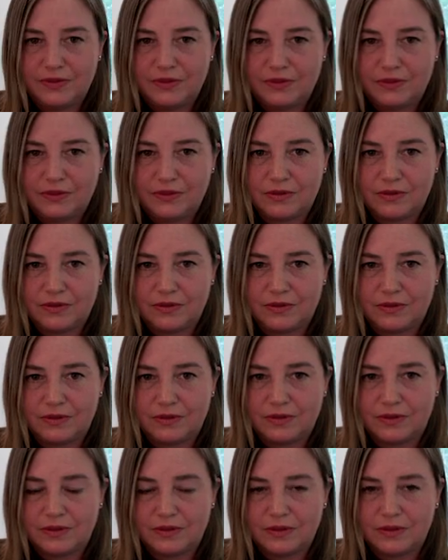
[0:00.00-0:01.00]

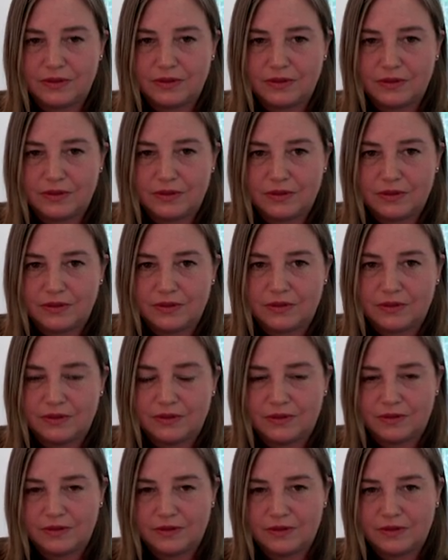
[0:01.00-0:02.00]

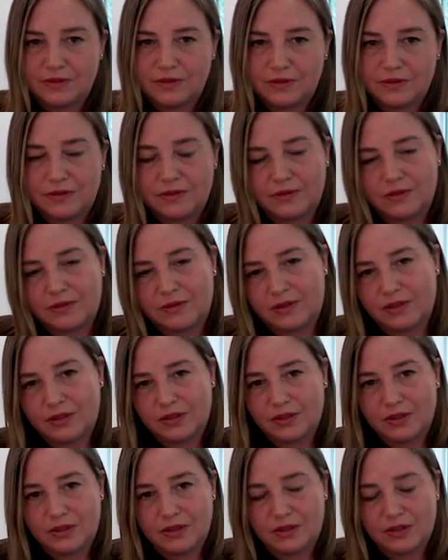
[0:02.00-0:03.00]

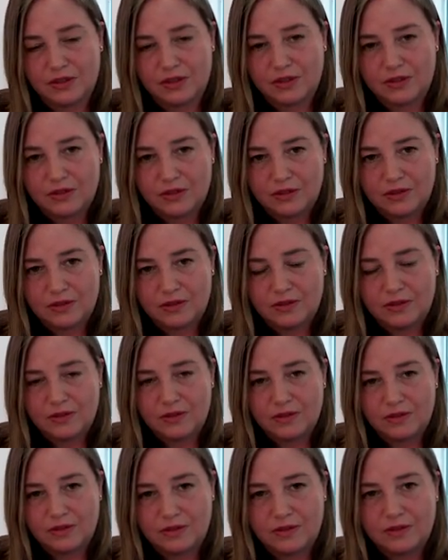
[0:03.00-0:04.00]

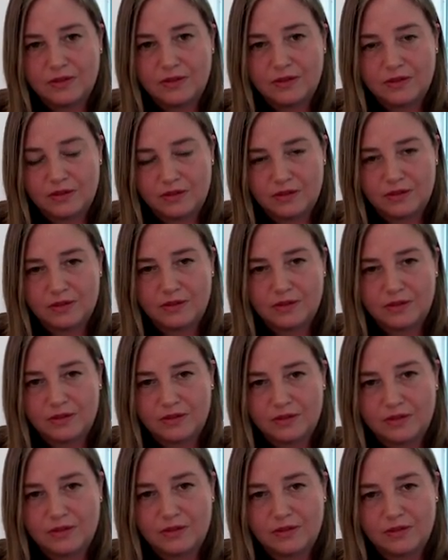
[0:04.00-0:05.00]

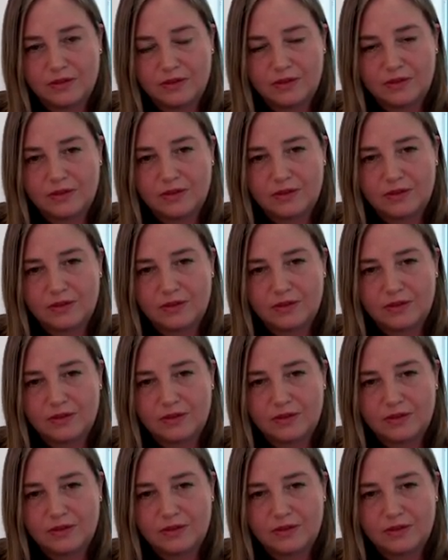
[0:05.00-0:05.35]
The person shown says nothing.